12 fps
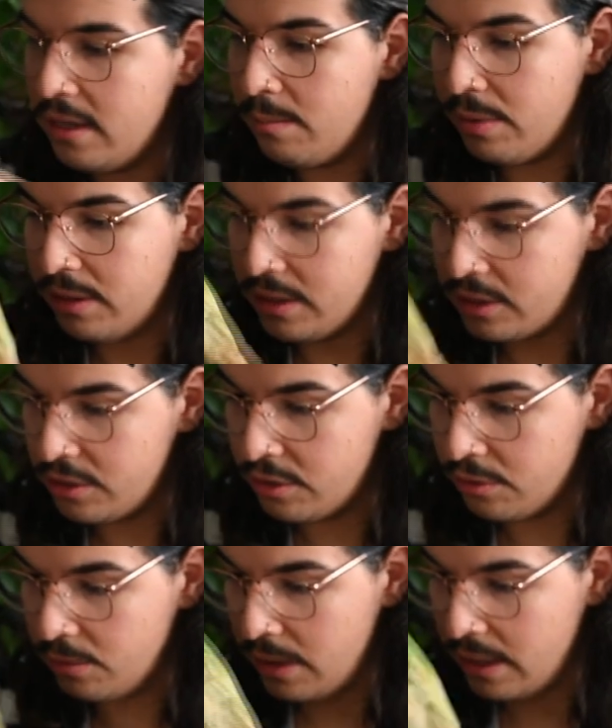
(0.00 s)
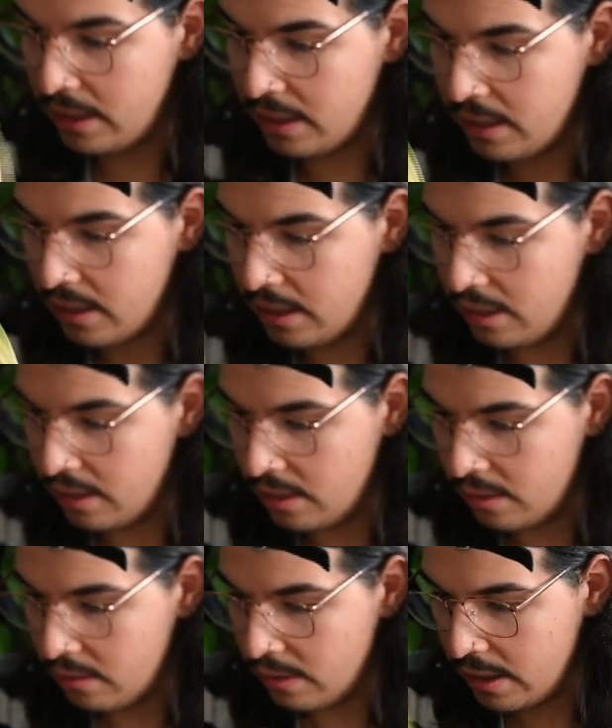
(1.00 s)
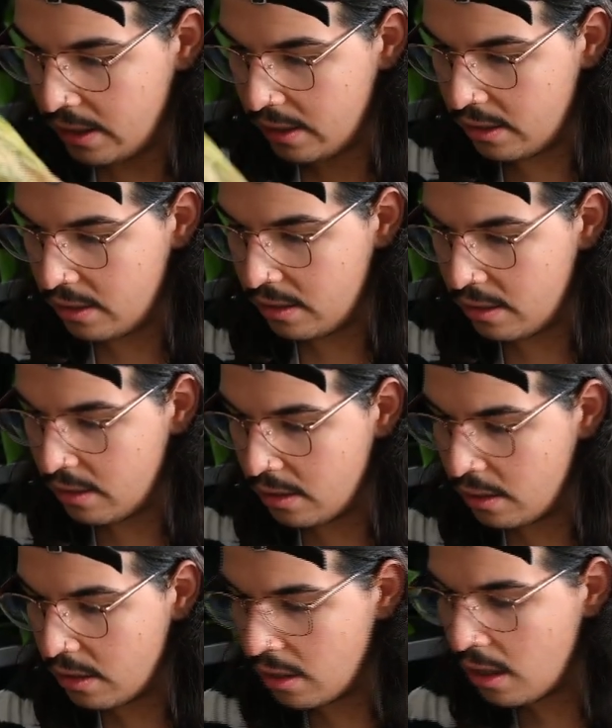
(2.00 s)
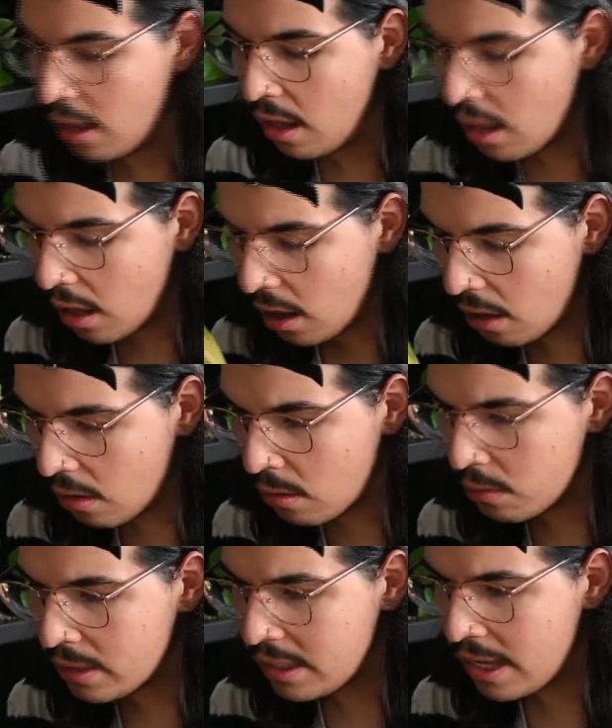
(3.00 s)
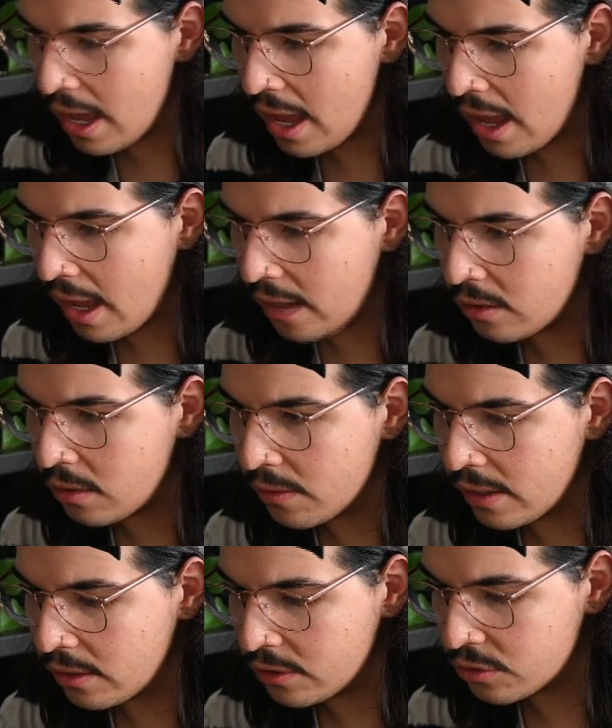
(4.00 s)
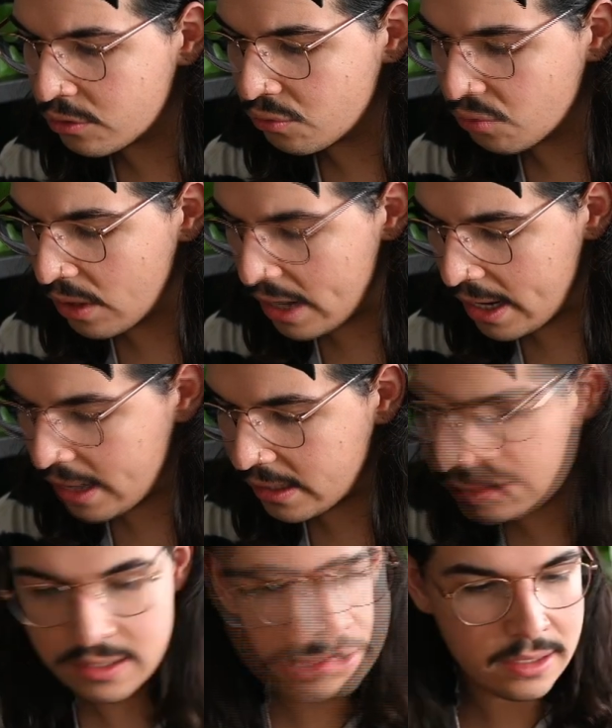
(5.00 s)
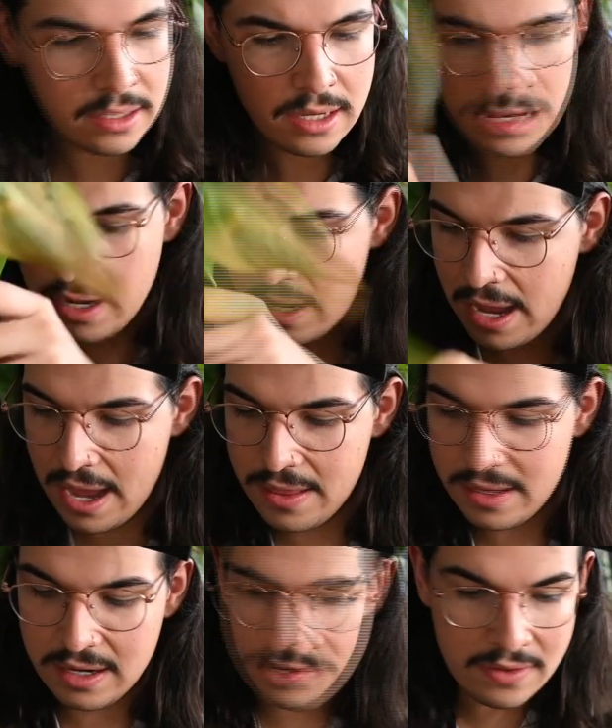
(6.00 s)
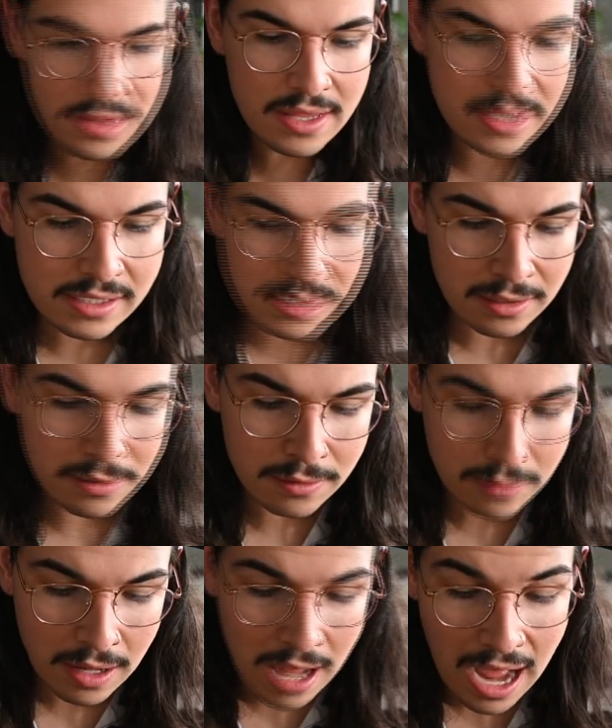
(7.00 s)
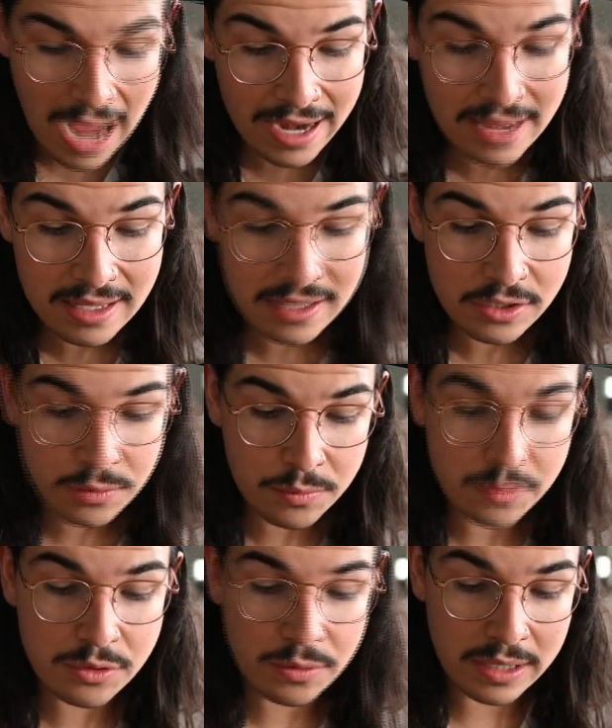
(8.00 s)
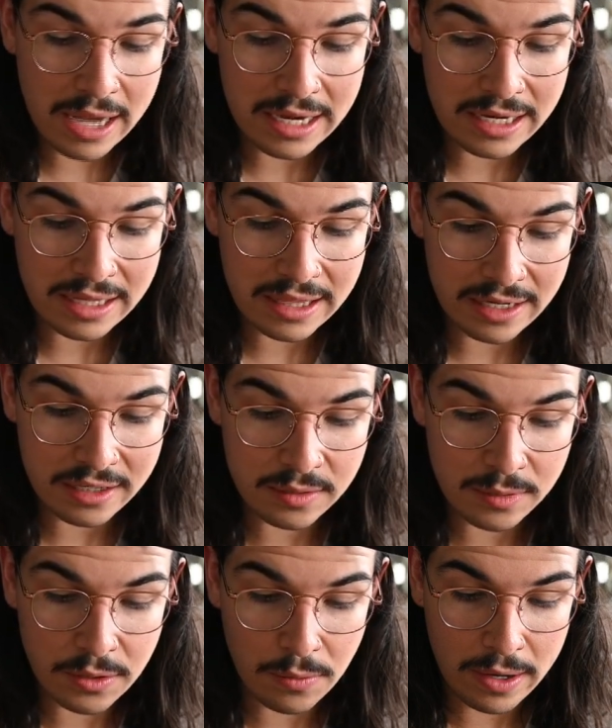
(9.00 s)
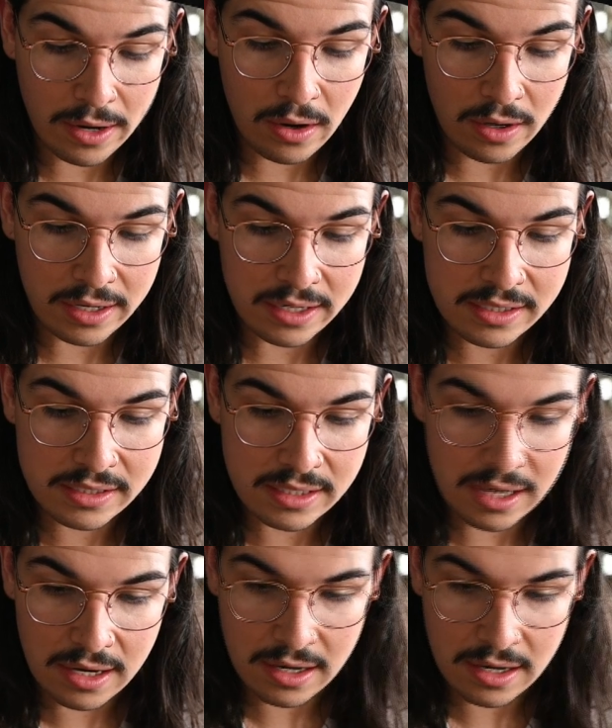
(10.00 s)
did put these two in here, right? Oh yeah, no, that looks great. And then even this little, I didn't think this one was doing anything, to be quite honest.